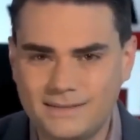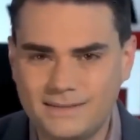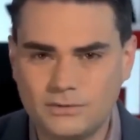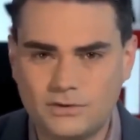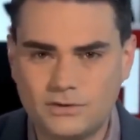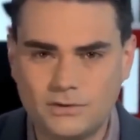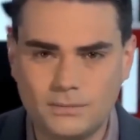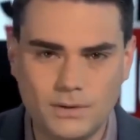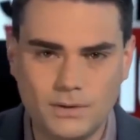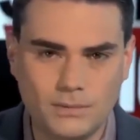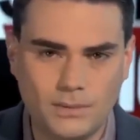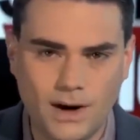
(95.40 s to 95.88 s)

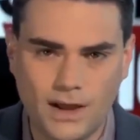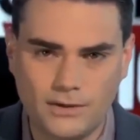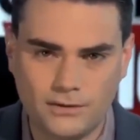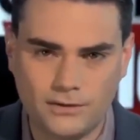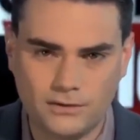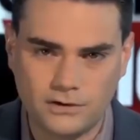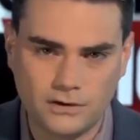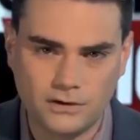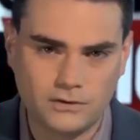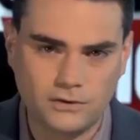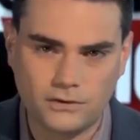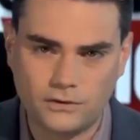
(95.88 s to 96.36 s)
that seems to
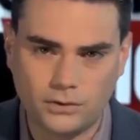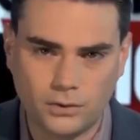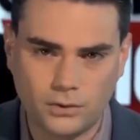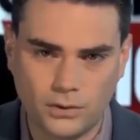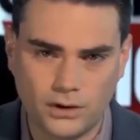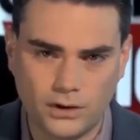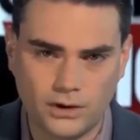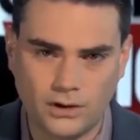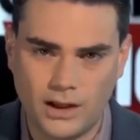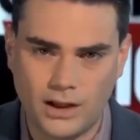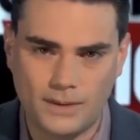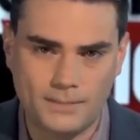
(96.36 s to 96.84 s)
me rather
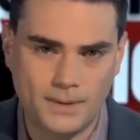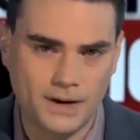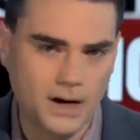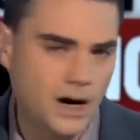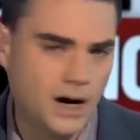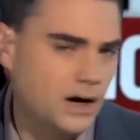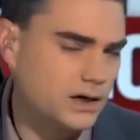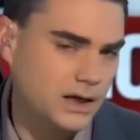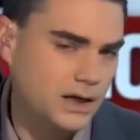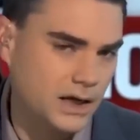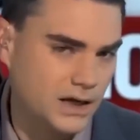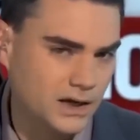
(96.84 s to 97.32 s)

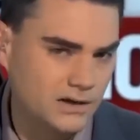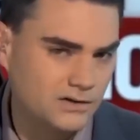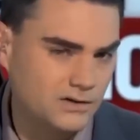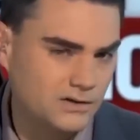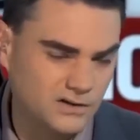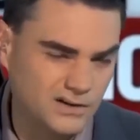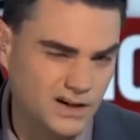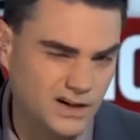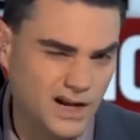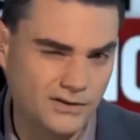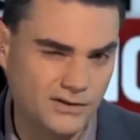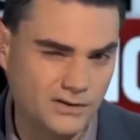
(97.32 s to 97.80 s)
dictatorial and
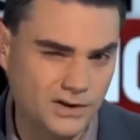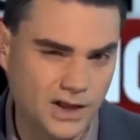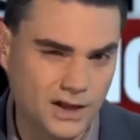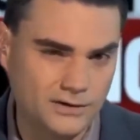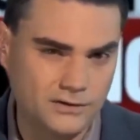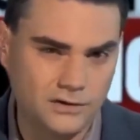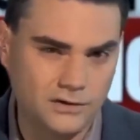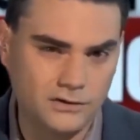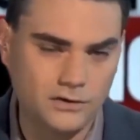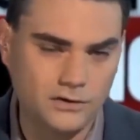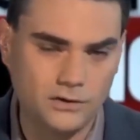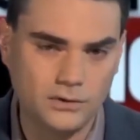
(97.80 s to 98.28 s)
monarchic. It doesn't
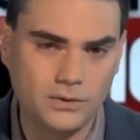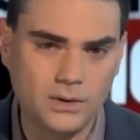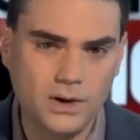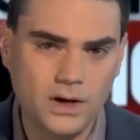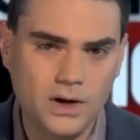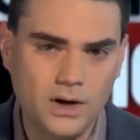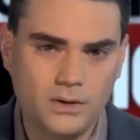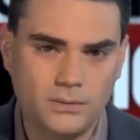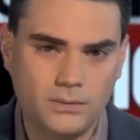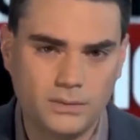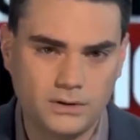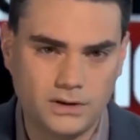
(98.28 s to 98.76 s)
have a lot to
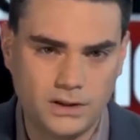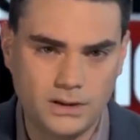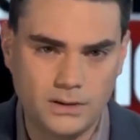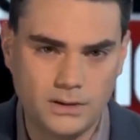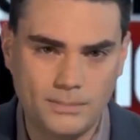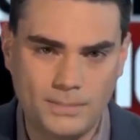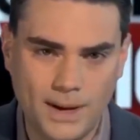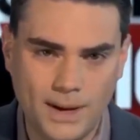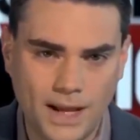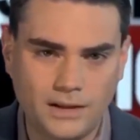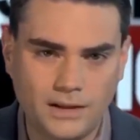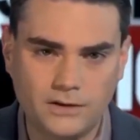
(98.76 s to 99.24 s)
do
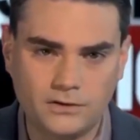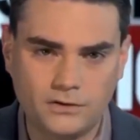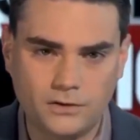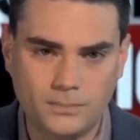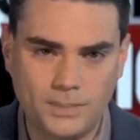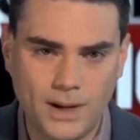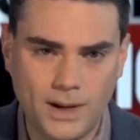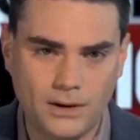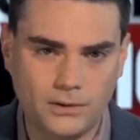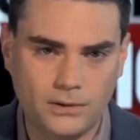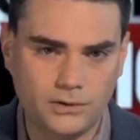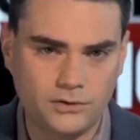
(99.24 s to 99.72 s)
with the
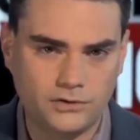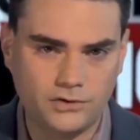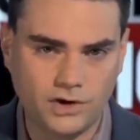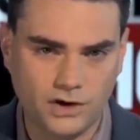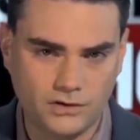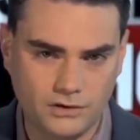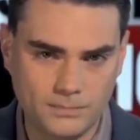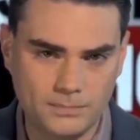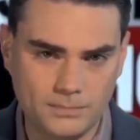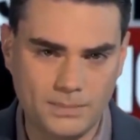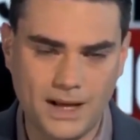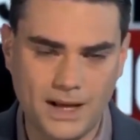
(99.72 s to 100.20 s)
balance of
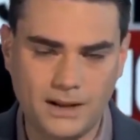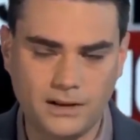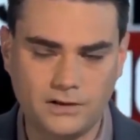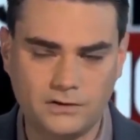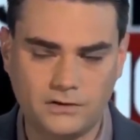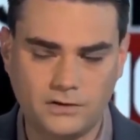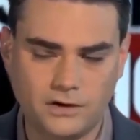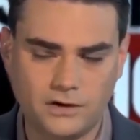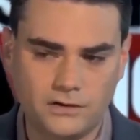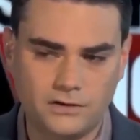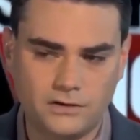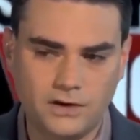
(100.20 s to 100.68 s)
powers, checks
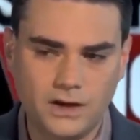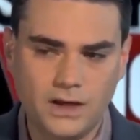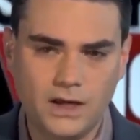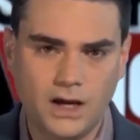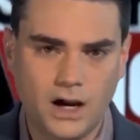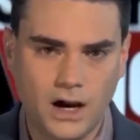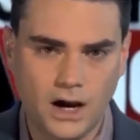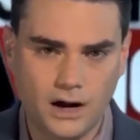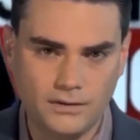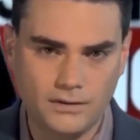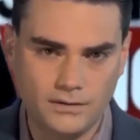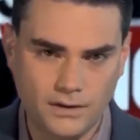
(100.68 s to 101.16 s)
and
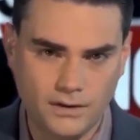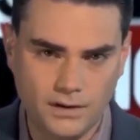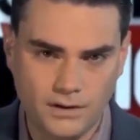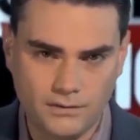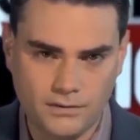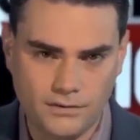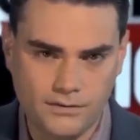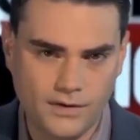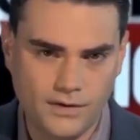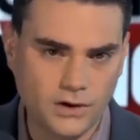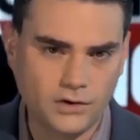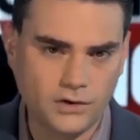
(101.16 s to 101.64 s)
balances
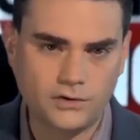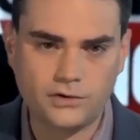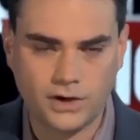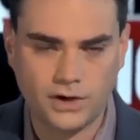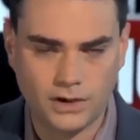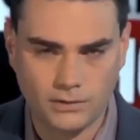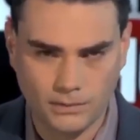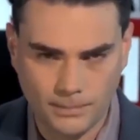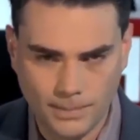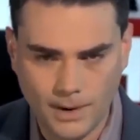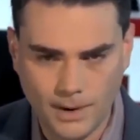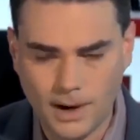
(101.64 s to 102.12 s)
of a
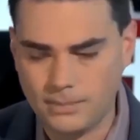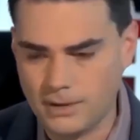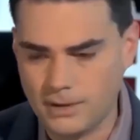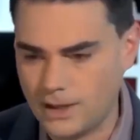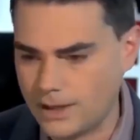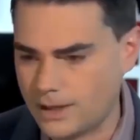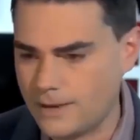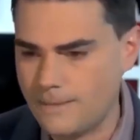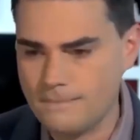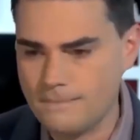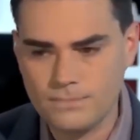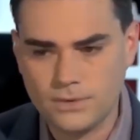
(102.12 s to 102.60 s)
functioning
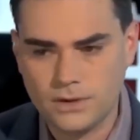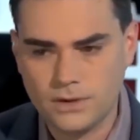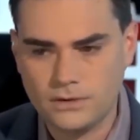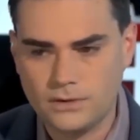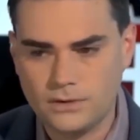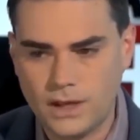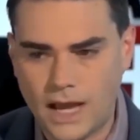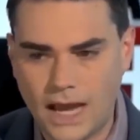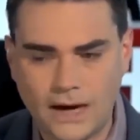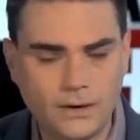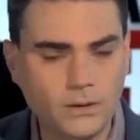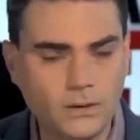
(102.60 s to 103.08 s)
republic.
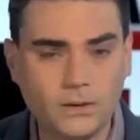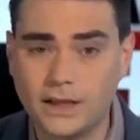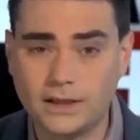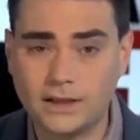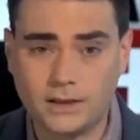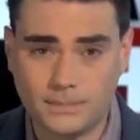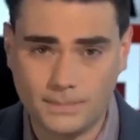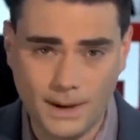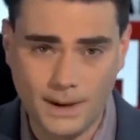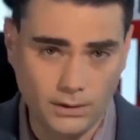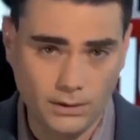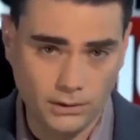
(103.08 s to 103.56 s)

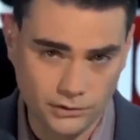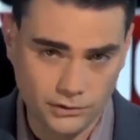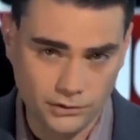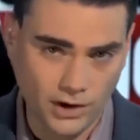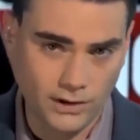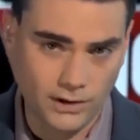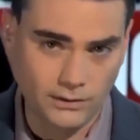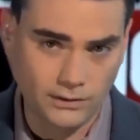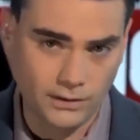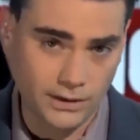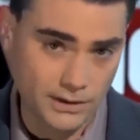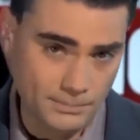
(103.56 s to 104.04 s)
I don't like the
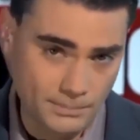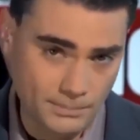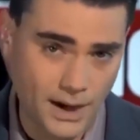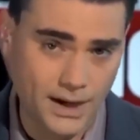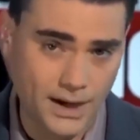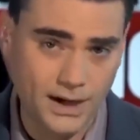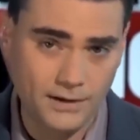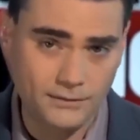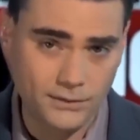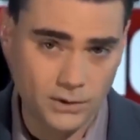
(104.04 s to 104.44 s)
power generally,